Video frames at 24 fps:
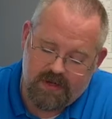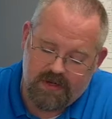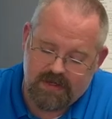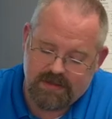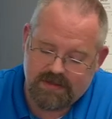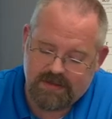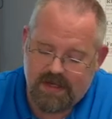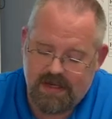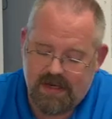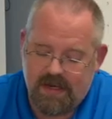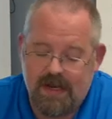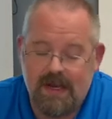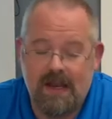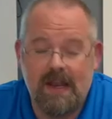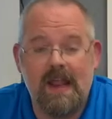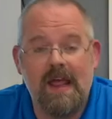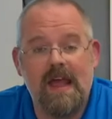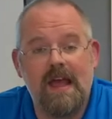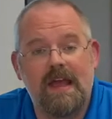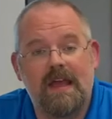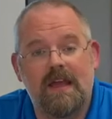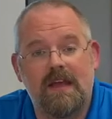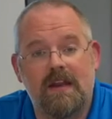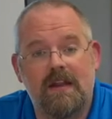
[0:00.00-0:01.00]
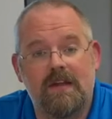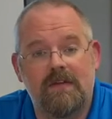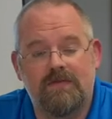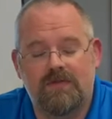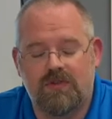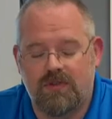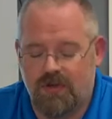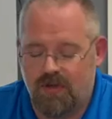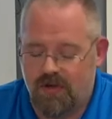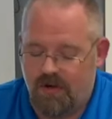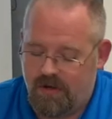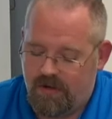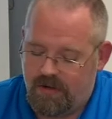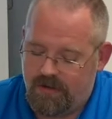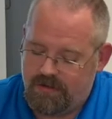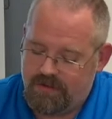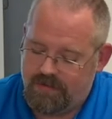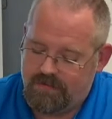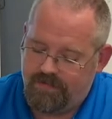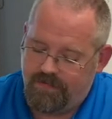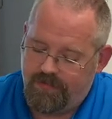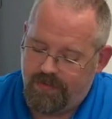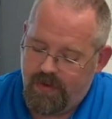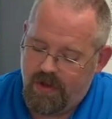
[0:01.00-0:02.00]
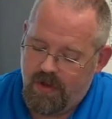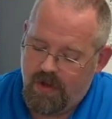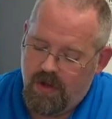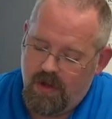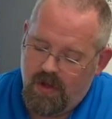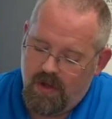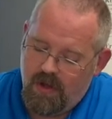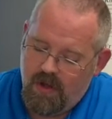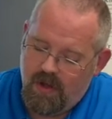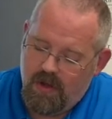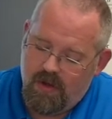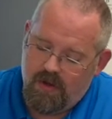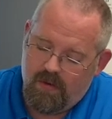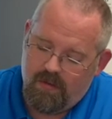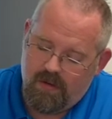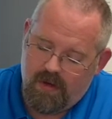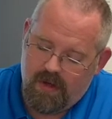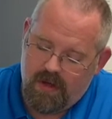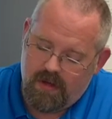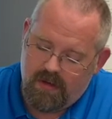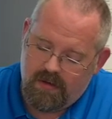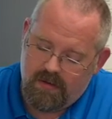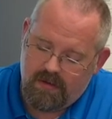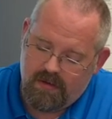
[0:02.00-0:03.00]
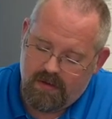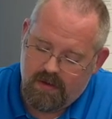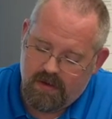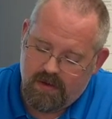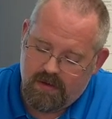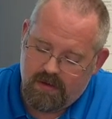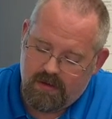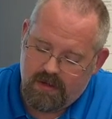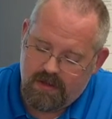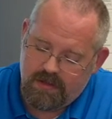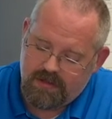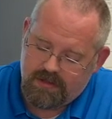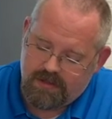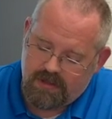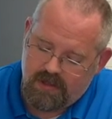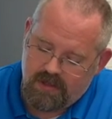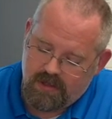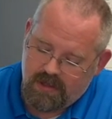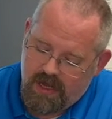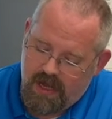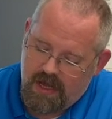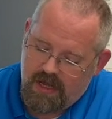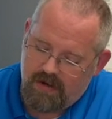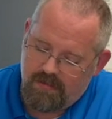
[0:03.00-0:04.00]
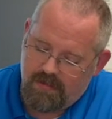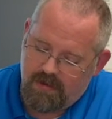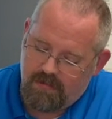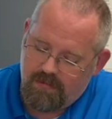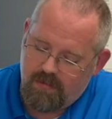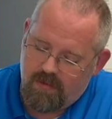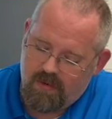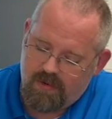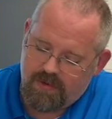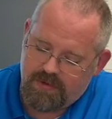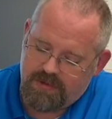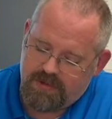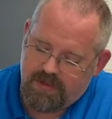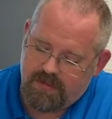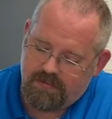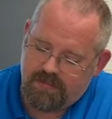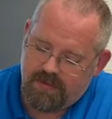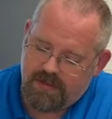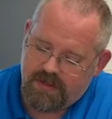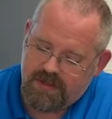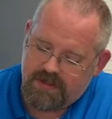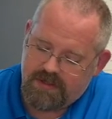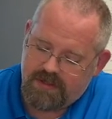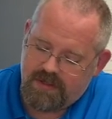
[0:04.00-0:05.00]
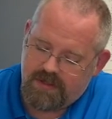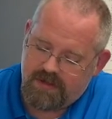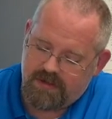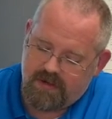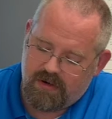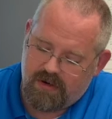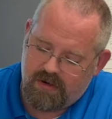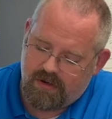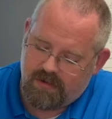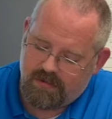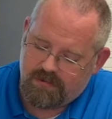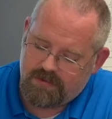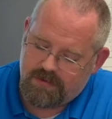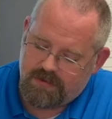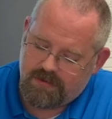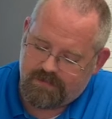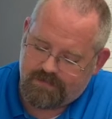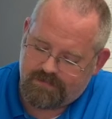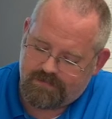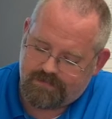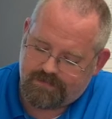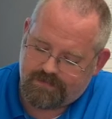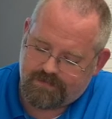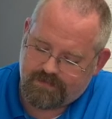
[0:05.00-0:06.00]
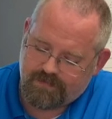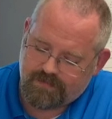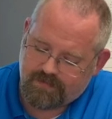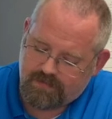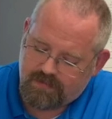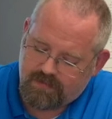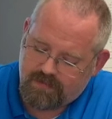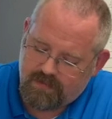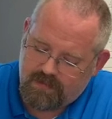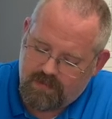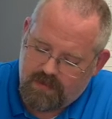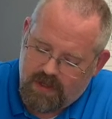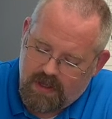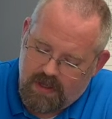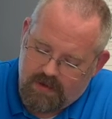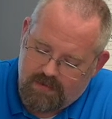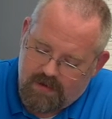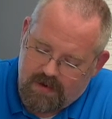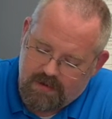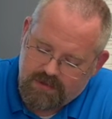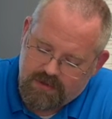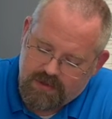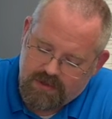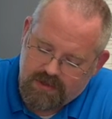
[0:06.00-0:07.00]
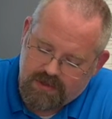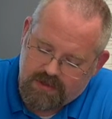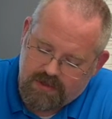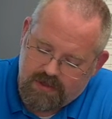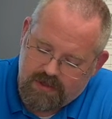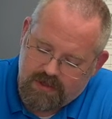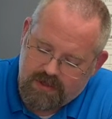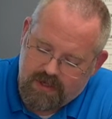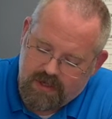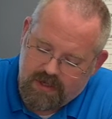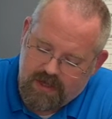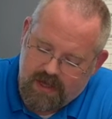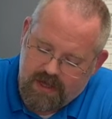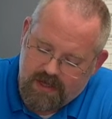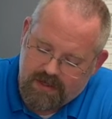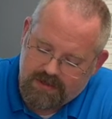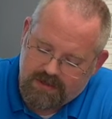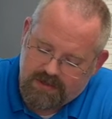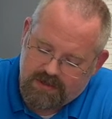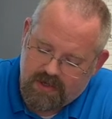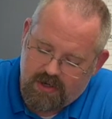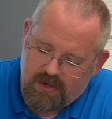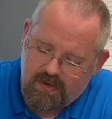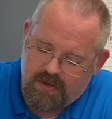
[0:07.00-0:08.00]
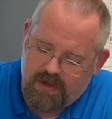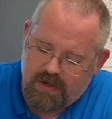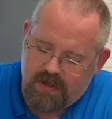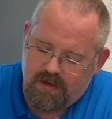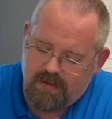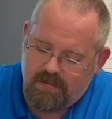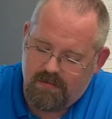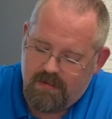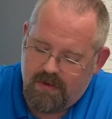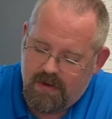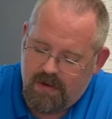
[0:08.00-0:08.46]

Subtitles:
has a negative charge. Well, let's look at them in more simplistic terms. If I'm just looking at sodium